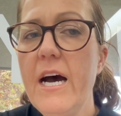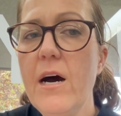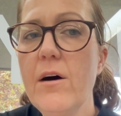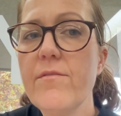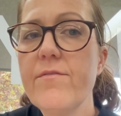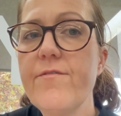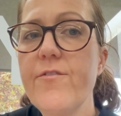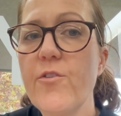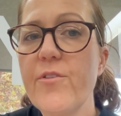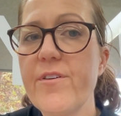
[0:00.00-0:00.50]

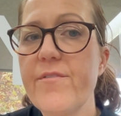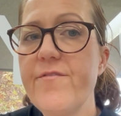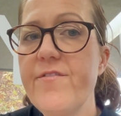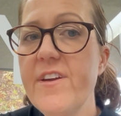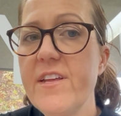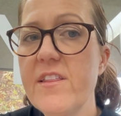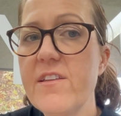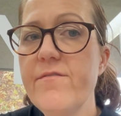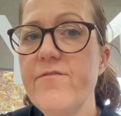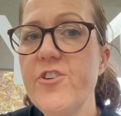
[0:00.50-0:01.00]
for the
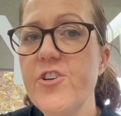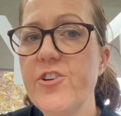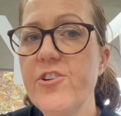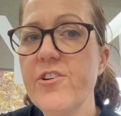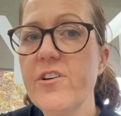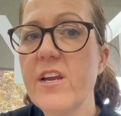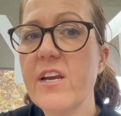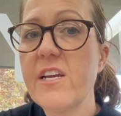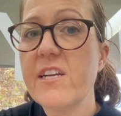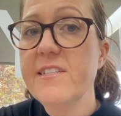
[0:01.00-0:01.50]
5th of
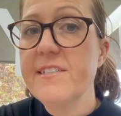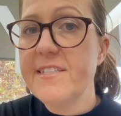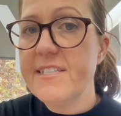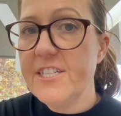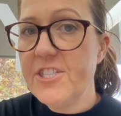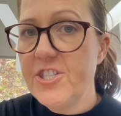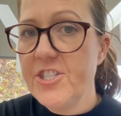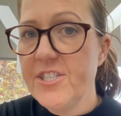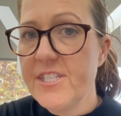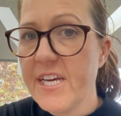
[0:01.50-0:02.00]
June
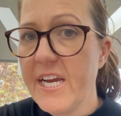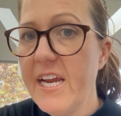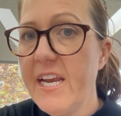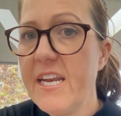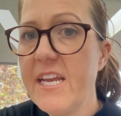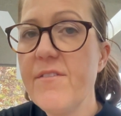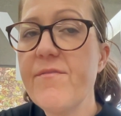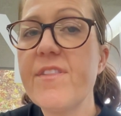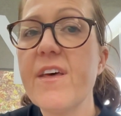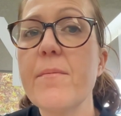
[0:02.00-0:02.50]
concession date
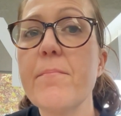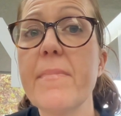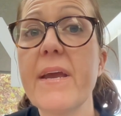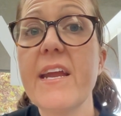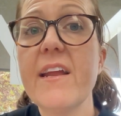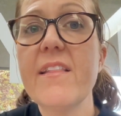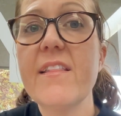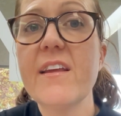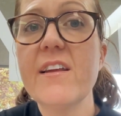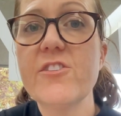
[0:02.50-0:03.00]
if they
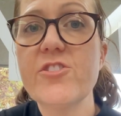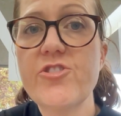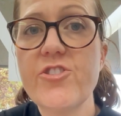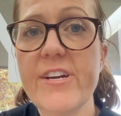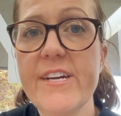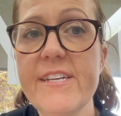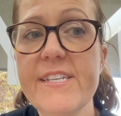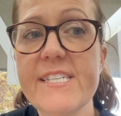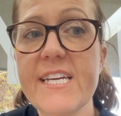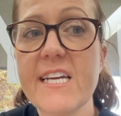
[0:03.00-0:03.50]
meet the
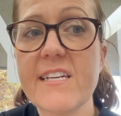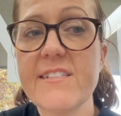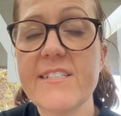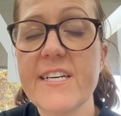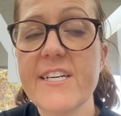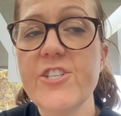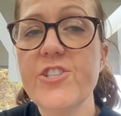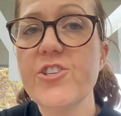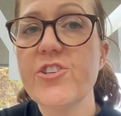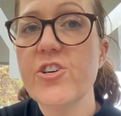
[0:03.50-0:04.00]
Australian
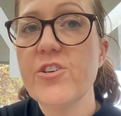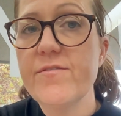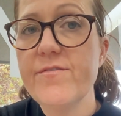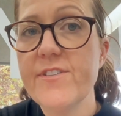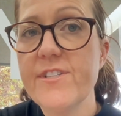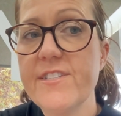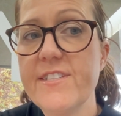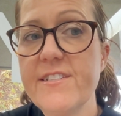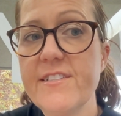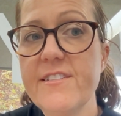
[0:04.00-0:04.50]
Taxation
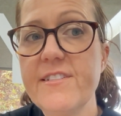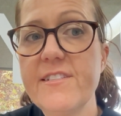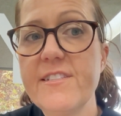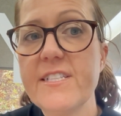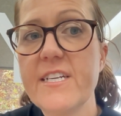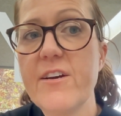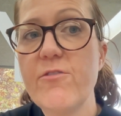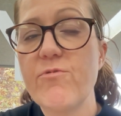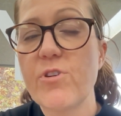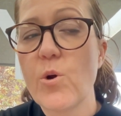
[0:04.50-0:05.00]
Office's
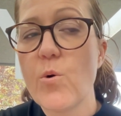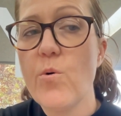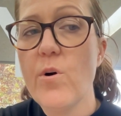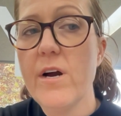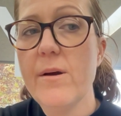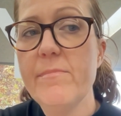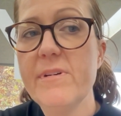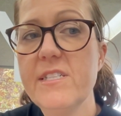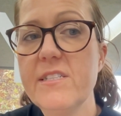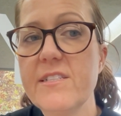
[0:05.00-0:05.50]

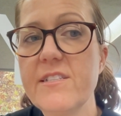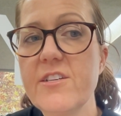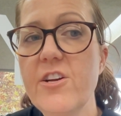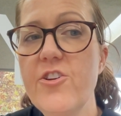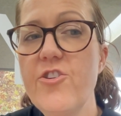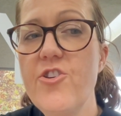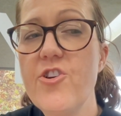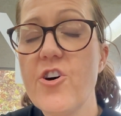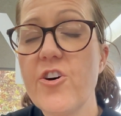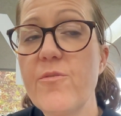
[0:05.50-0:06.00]
requirements.
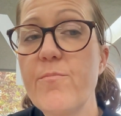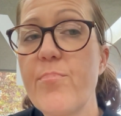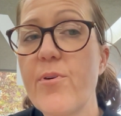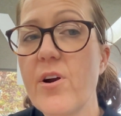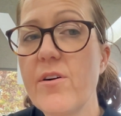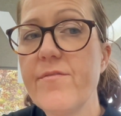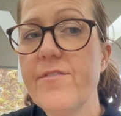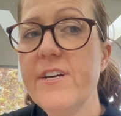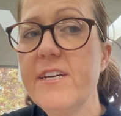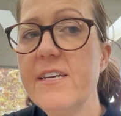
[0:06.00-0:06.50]

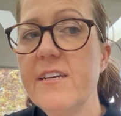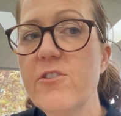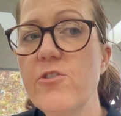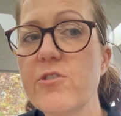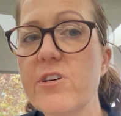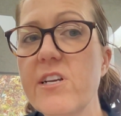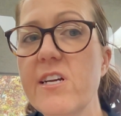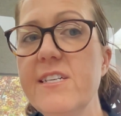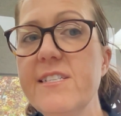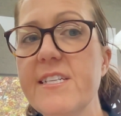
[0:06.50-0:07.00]
Non-profit
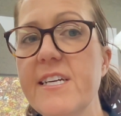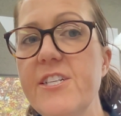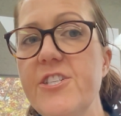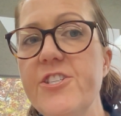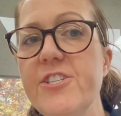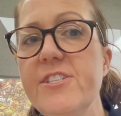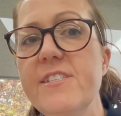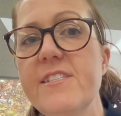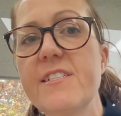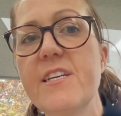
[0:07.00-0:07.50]

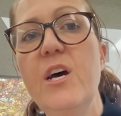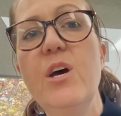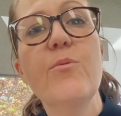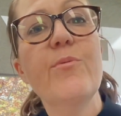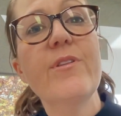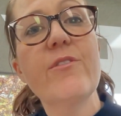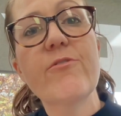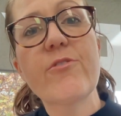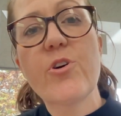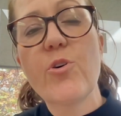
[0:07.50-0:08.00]
organisations
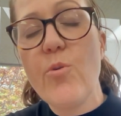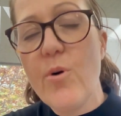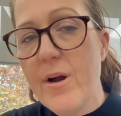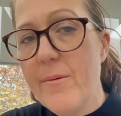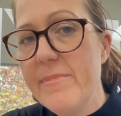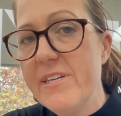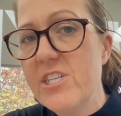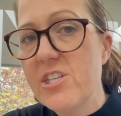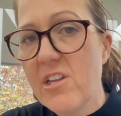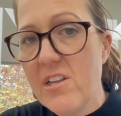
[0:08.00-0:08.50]
with a
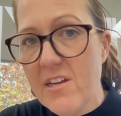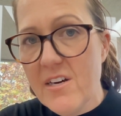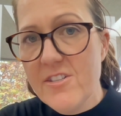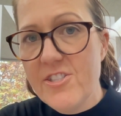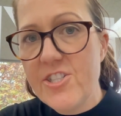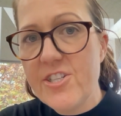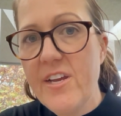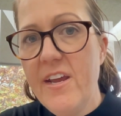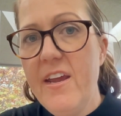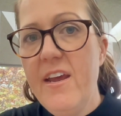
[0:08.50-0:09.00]
requirement to lodge